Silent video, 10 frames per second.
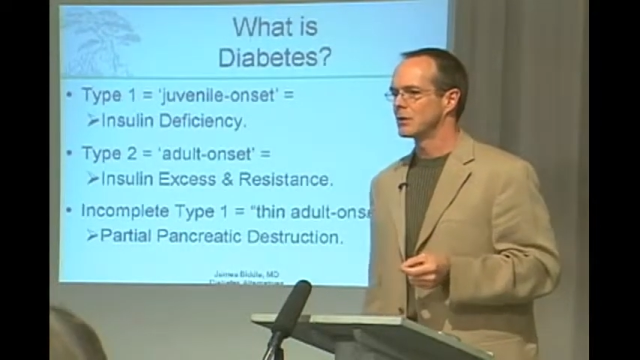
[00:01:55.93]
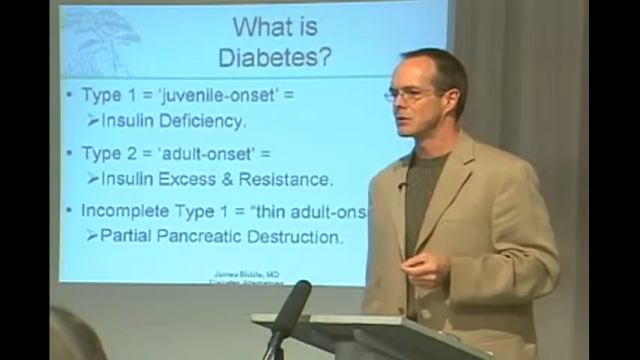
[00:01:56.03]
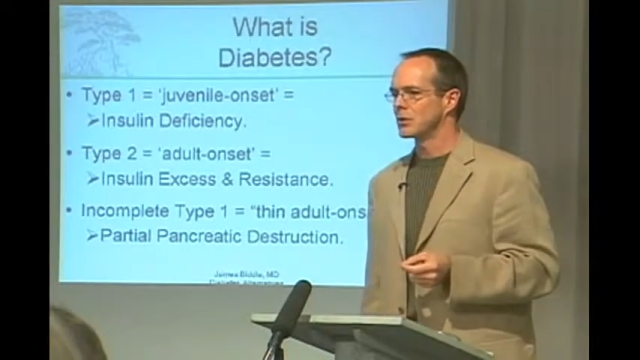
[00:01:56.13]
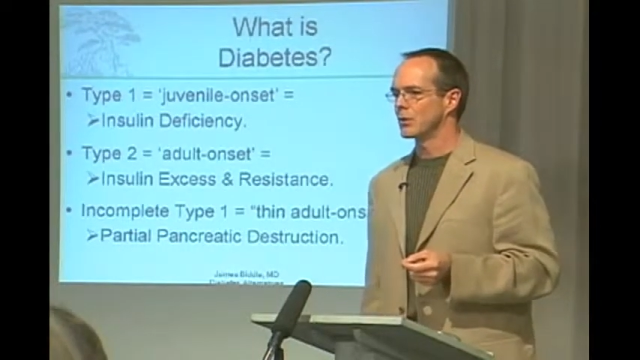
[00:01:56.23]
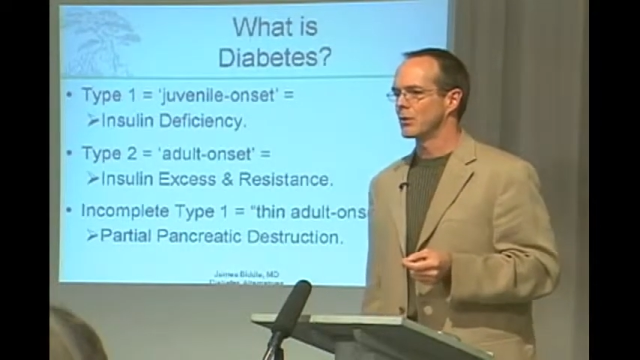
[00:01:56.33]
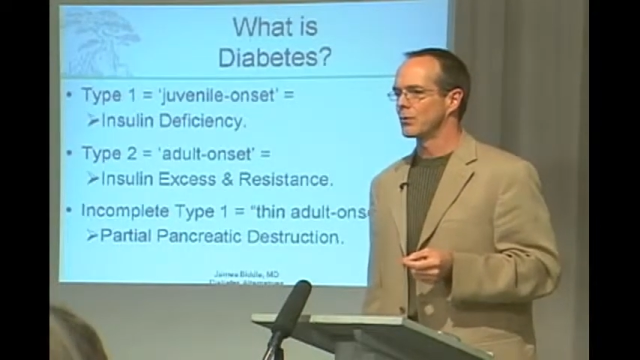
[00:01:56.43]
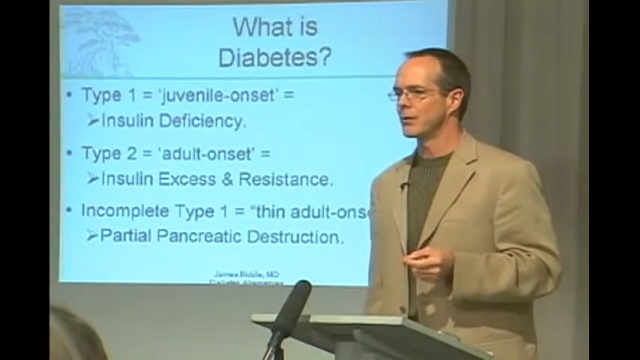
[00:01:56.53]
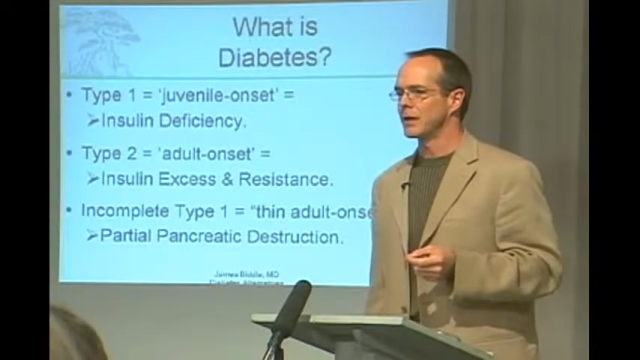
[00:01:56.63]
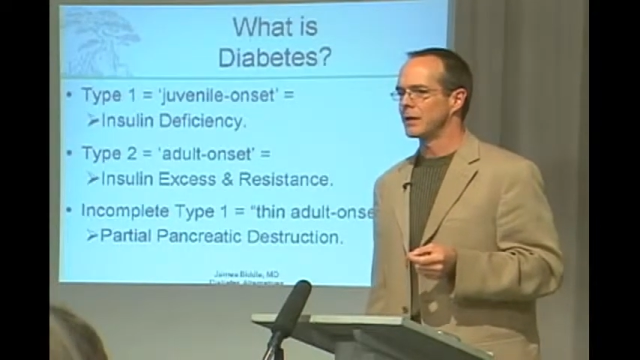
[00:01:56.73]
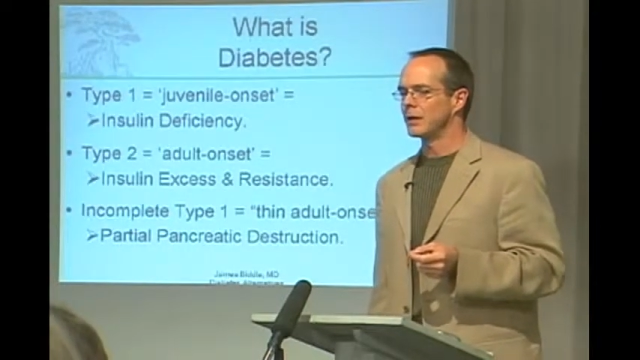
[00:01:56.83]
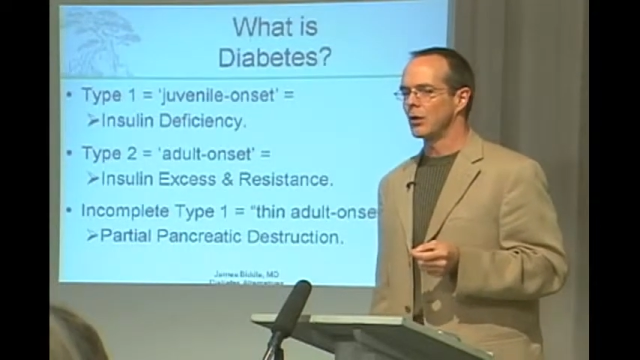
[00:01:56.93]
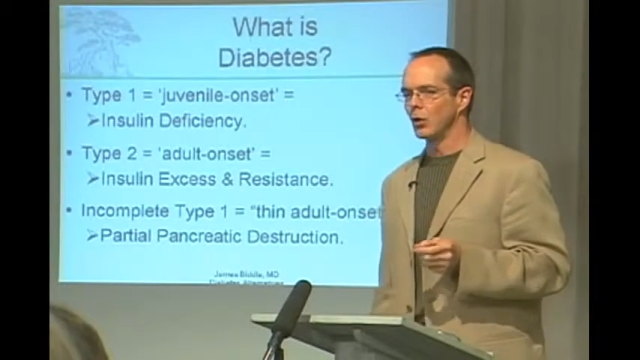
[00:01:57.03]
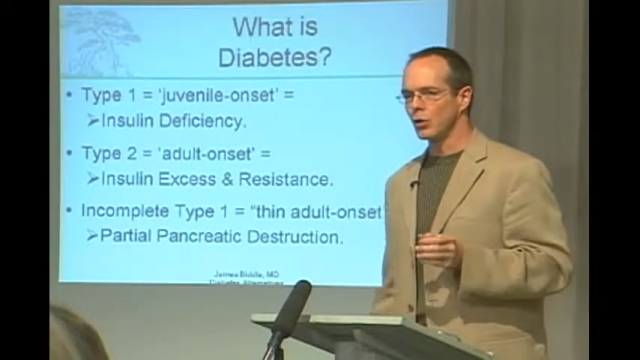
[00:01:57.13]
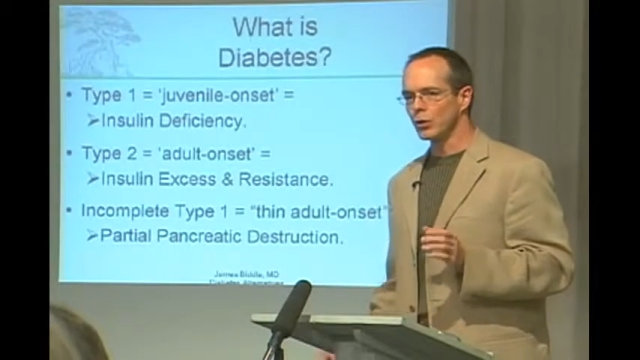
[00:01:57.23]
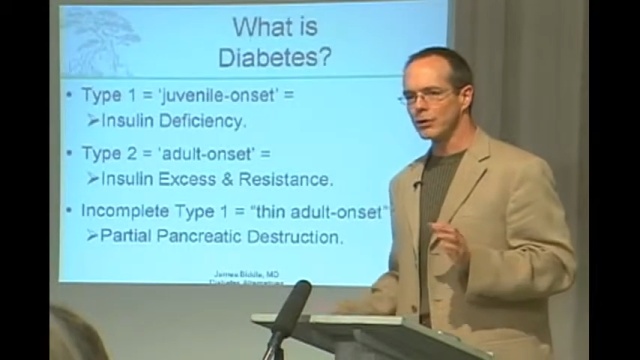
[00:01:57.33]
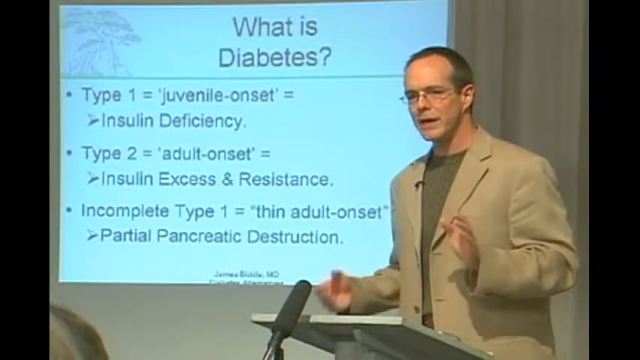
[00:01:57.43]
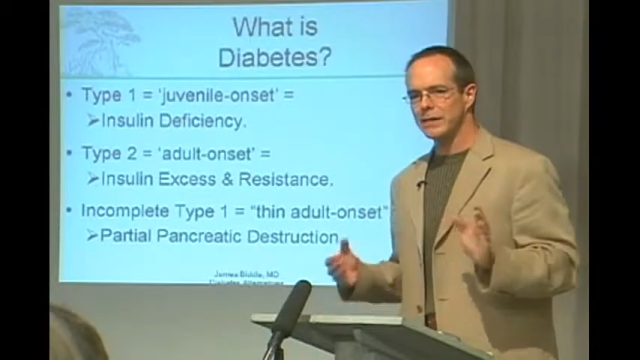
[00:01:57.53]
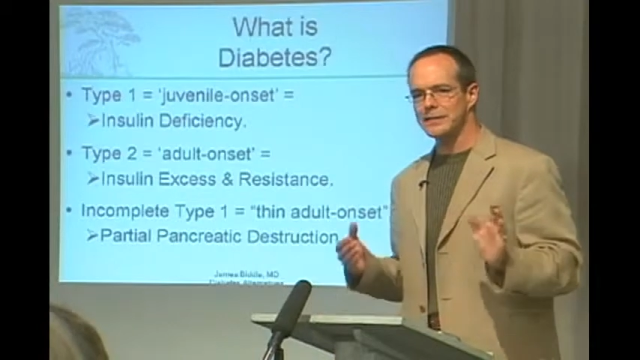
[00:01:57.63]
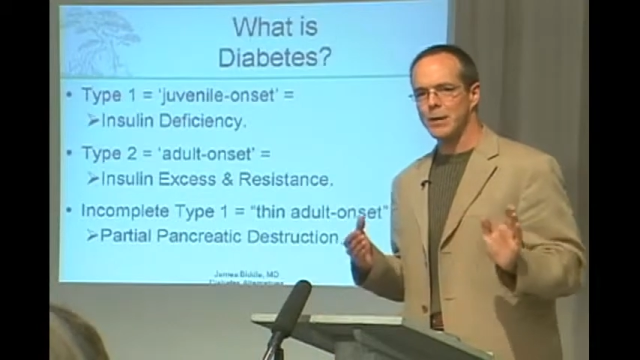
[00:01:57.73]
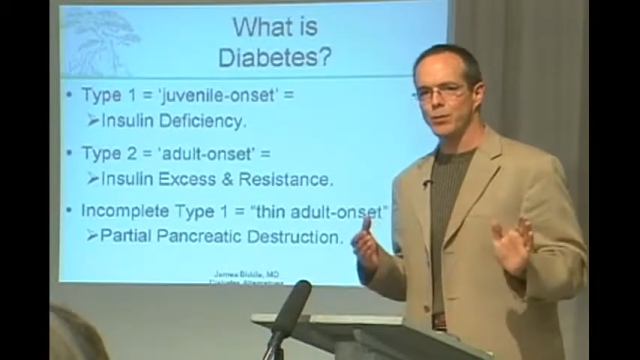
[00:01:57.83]
So they look like
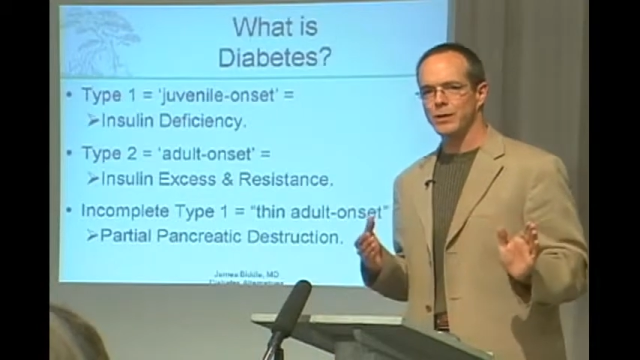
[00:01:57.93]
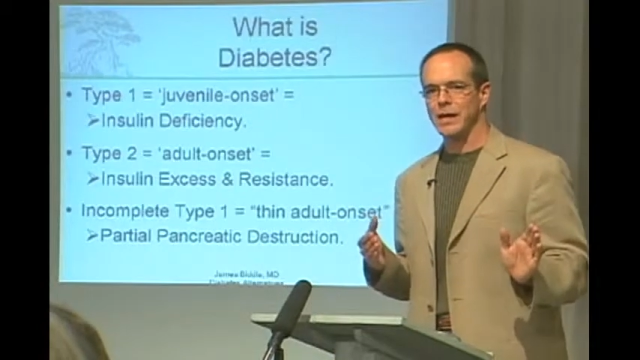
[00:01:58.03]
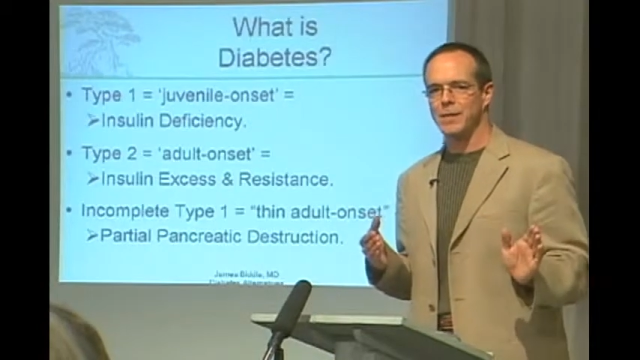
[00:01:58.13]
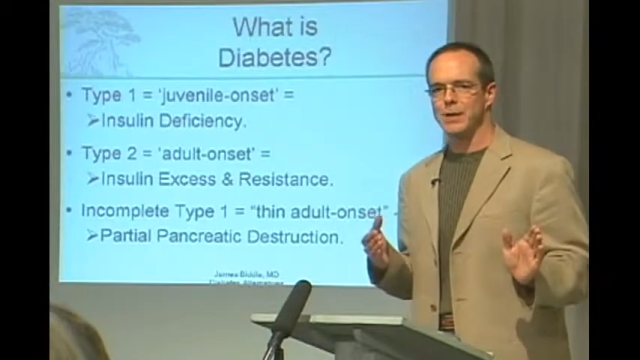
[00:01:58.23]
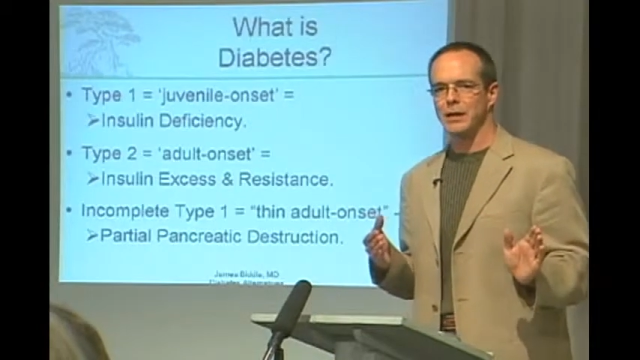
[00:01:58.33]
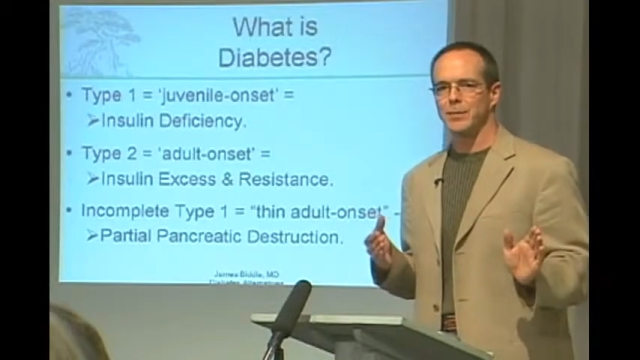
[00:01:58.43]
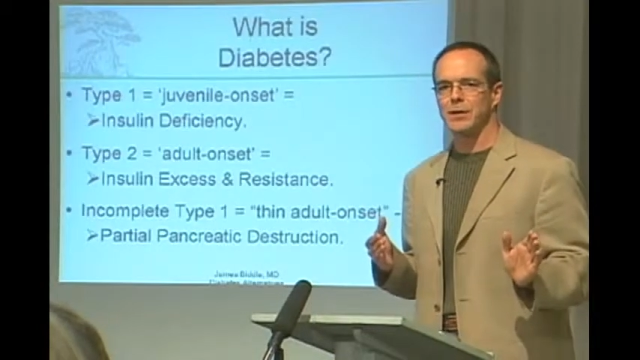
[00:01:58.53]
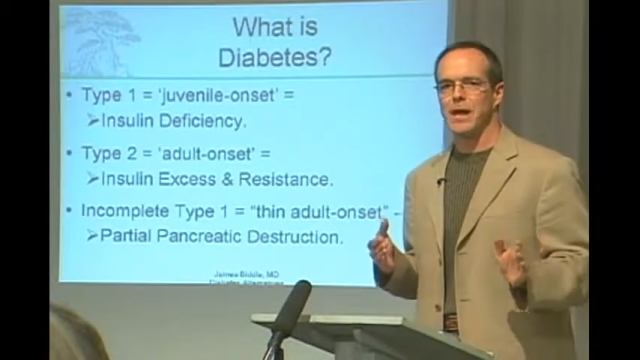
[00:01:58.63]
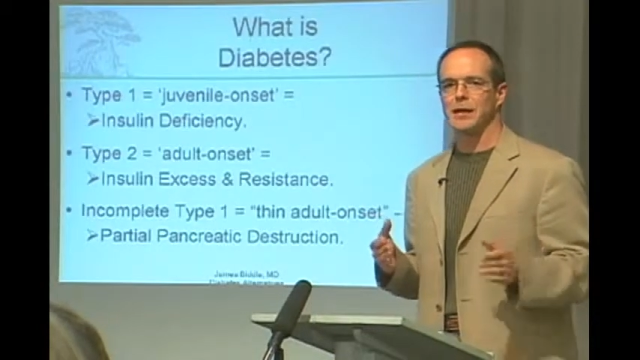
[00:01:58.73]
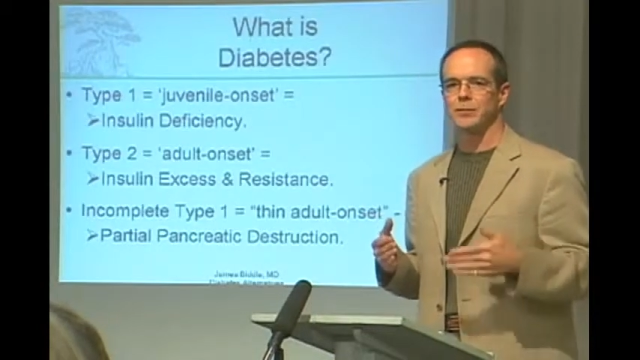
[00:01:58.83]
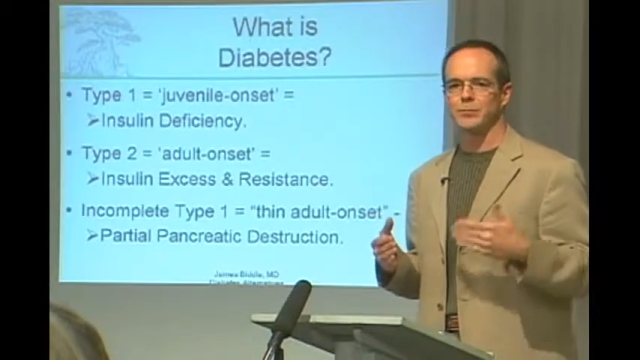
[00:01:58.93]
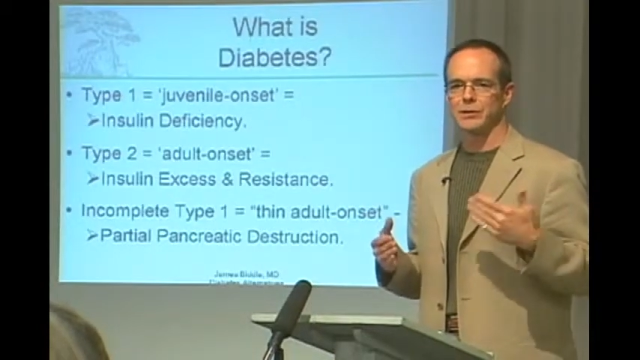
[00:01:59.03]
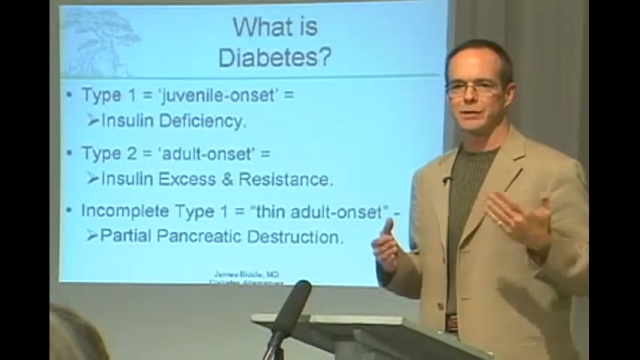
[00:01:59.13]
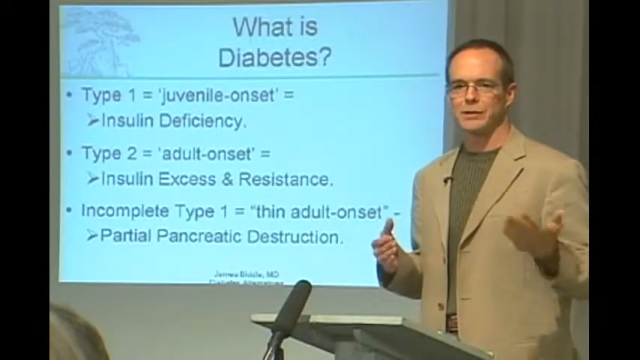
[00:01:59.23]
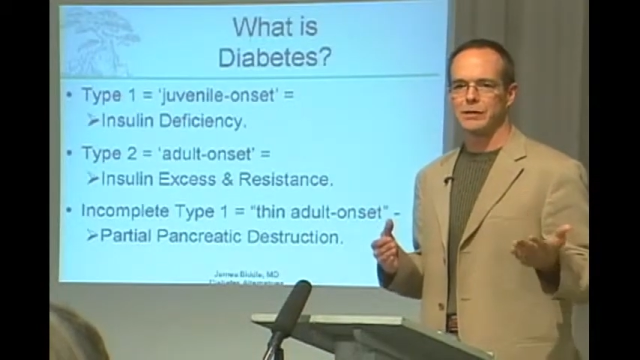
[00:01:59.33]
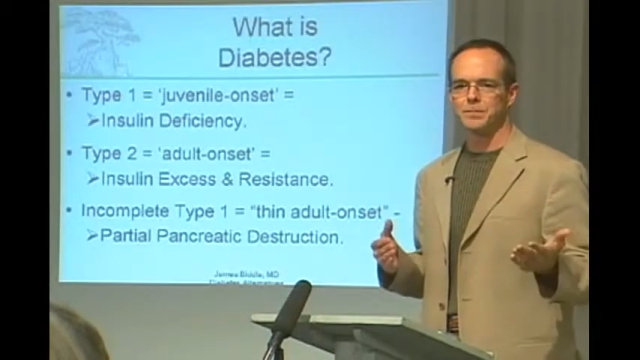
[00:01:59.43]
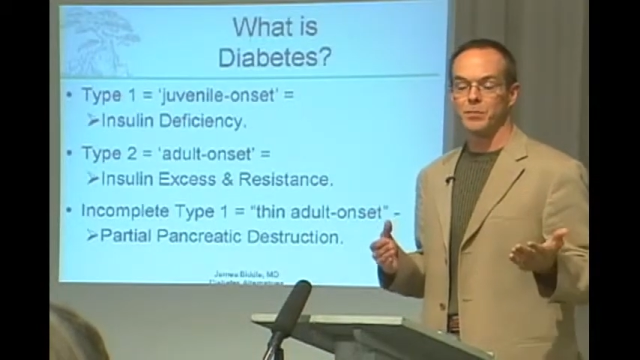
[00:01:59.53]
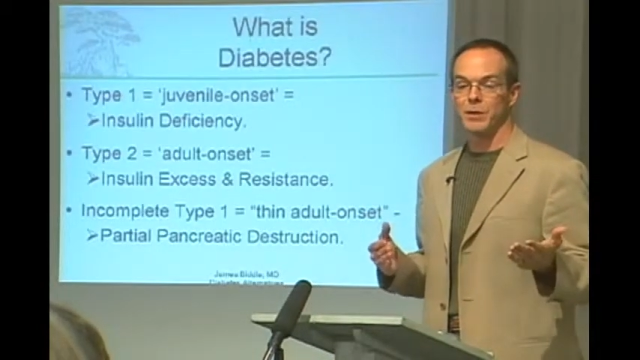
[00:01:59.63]
a type 1 diabetic, but not completely.